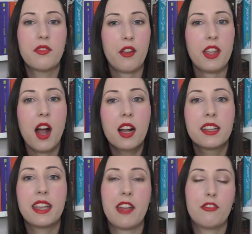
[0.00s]
very
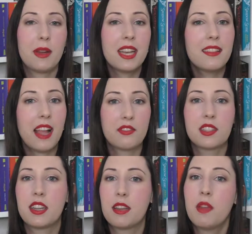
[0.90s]
ugly, everybody
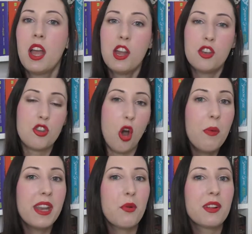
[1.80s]
laughs at him,
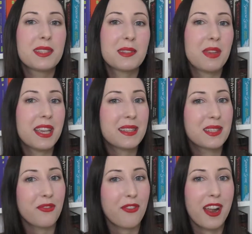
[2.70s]
nobody wants to be
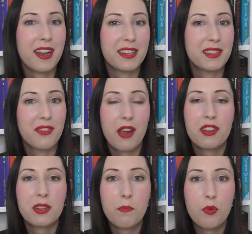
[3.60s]
his friend, he's
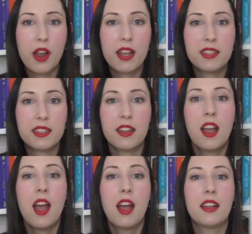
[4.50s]
very depressed,
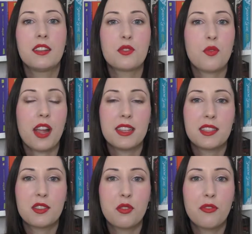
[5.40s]
he
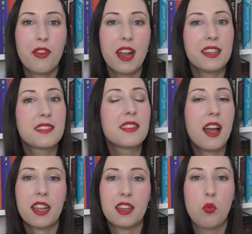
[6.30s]
tries to find his
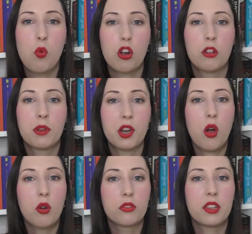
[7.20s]
luck in the world but
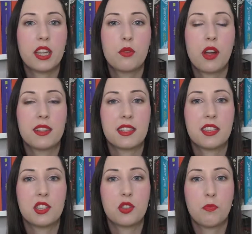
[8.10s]
only runs
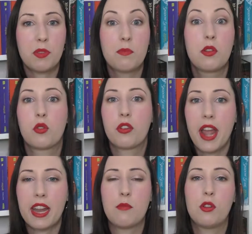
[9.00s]
into people or
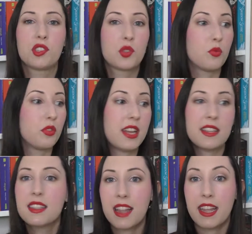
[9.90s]
animals who
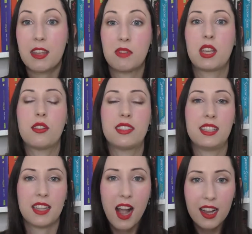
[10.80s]
doesn't like him because
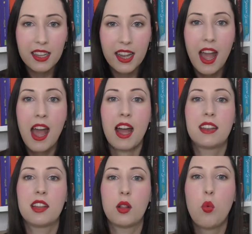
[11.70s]
he's ugly,
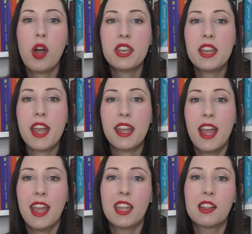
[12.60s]
until one day
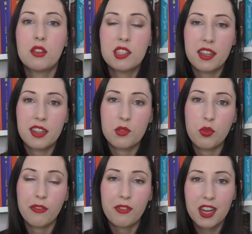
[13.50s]
he looks at his
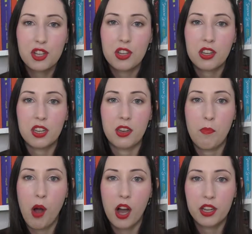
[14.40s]
reflection in the
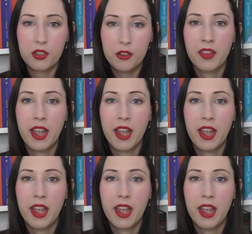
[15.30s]
pond